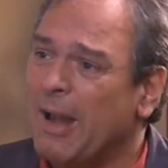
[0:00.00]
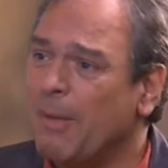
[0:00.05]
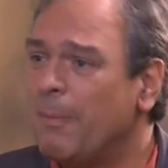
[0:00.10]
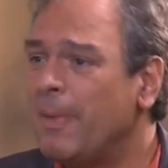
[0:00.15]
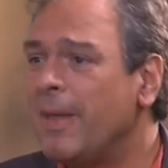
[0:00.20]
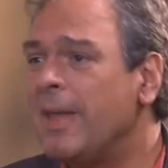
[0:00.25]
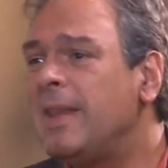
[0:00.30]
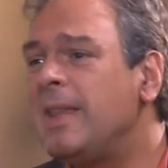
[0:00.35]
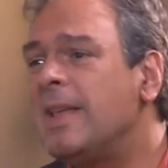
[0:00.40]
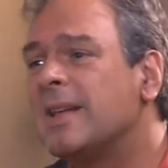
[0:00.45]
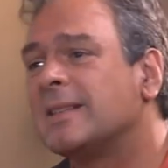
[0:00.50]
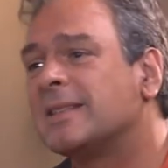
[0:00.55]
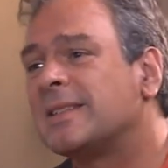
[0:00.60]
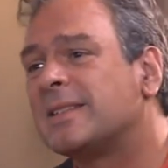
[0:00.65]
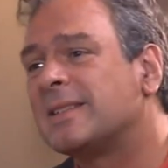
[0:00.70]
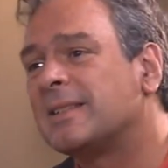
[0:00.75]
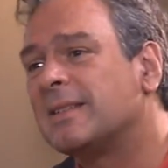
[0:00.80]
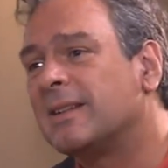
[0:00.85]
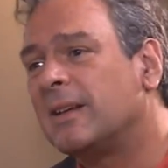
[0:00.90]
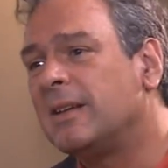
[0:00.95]
where we have
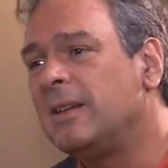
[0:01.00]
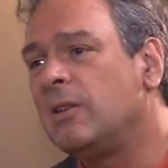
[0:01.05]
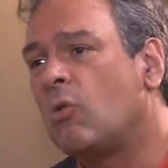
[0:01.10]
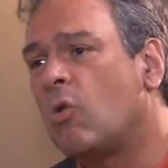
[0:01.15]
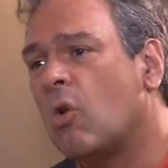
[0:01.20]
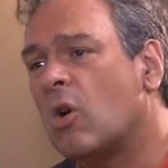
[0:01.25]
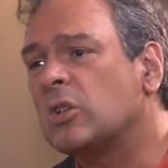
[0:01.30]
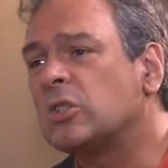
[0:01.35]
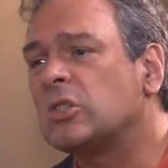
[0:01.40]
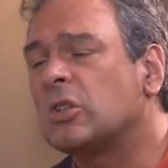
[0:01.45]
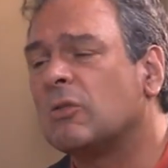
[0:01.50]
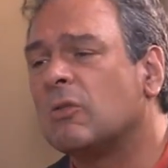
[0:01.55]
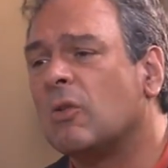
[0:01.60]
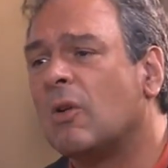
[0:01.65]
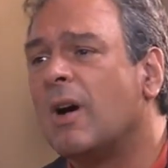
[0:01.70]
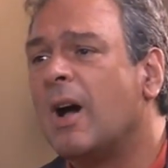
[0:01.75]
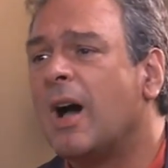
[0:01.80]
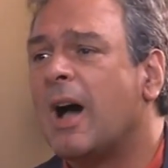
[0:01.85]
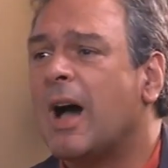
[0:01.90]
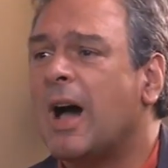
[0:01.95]
more in-depth
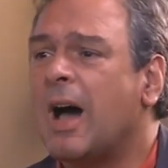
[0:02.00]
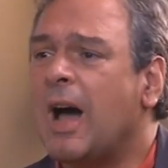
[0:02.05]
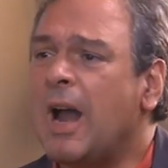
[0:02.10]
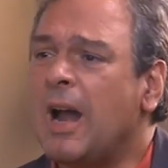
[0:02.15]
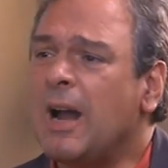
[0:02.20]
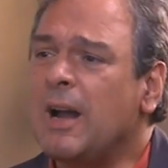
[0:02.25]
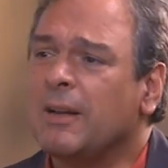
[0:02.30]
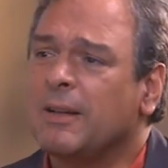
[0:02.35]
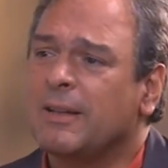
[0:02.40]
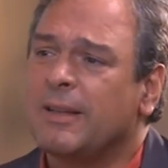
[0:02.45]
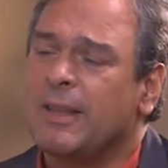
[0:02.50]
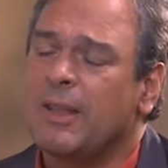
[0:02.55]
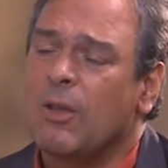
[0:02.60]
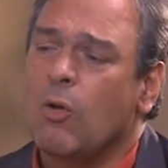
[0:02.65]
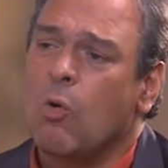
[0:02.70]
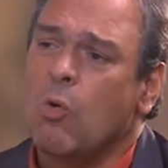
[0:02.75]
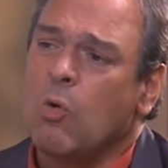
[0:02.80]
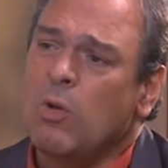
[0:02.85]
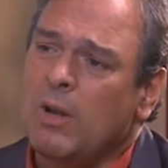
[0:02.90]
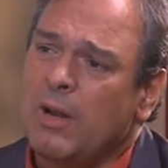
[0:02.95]
discussion on the
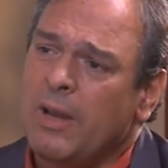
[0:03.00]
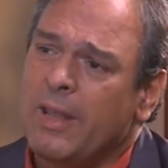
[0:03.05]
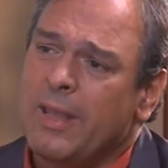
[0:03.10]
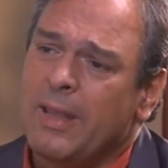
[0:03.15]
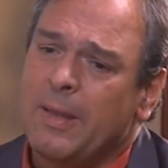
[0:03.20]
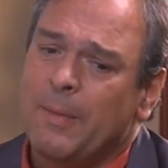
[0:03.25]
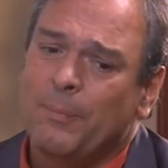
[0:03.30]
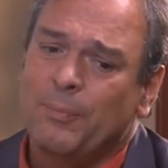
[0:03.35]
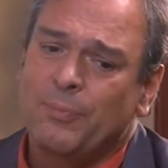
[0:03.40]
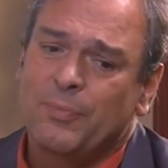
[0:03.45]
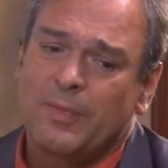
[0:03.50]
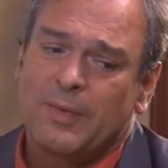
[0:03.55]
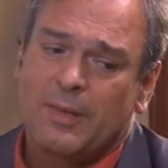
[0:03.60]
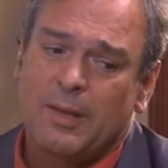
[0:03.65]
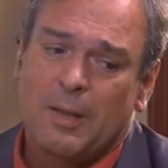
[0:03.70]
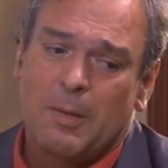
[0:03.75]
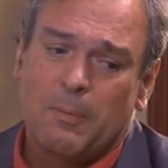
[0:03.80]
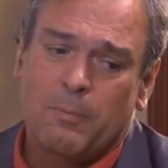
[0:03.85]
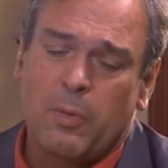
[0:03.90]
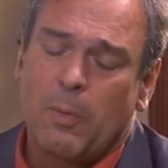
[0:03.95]
long-standing issue
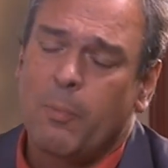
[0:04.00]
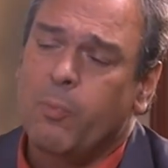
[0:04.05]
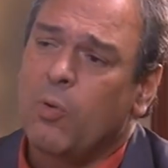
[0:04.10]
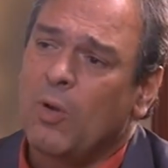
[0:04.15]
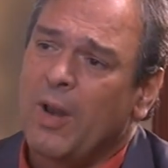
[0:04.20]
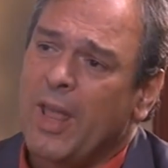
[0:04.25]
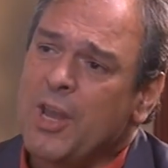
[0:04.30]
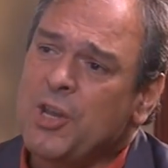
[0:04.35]
of countering